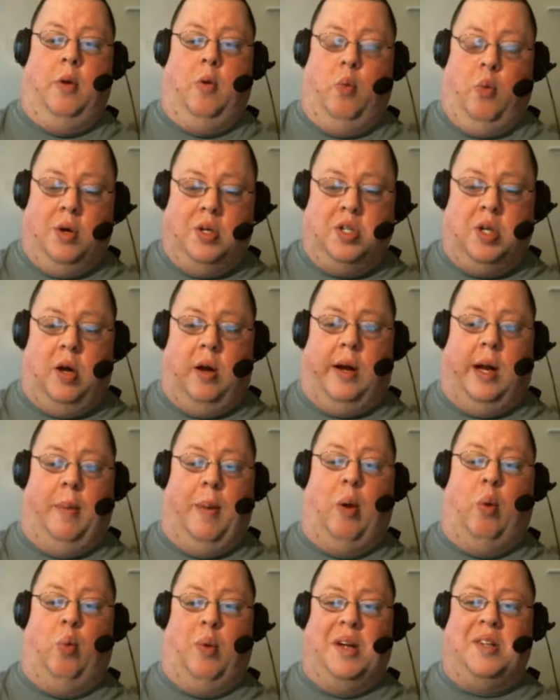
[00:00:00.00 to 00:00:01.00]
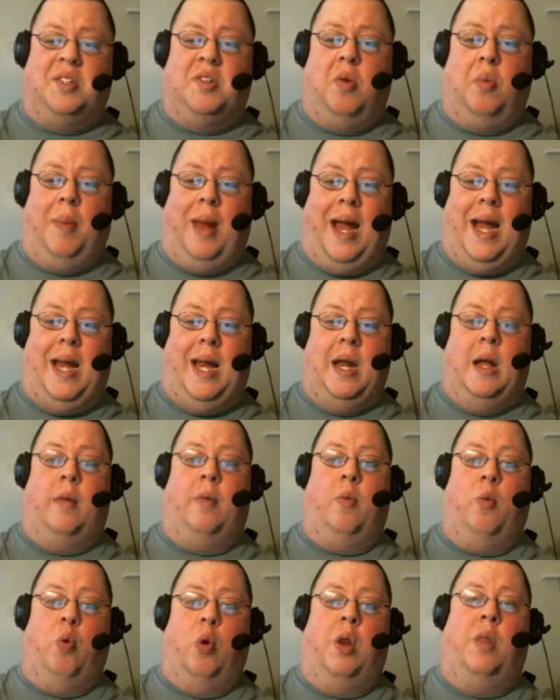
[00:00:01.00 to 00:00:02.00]
We're talking about
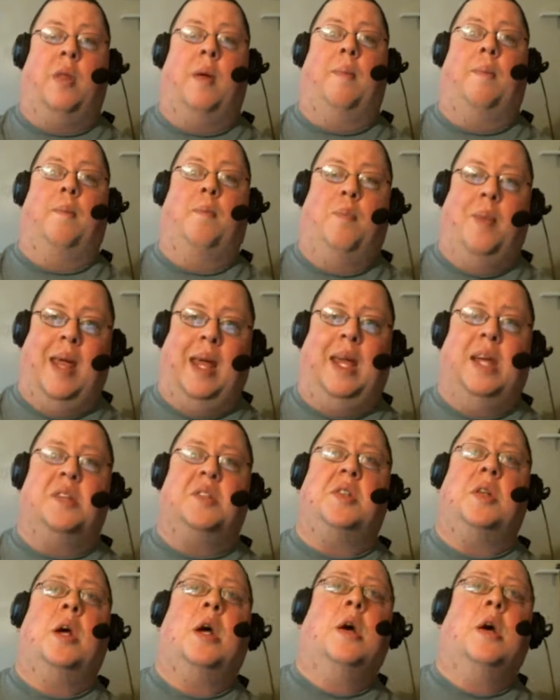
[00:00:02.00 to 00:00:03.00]
WrestleMania, one of the biggest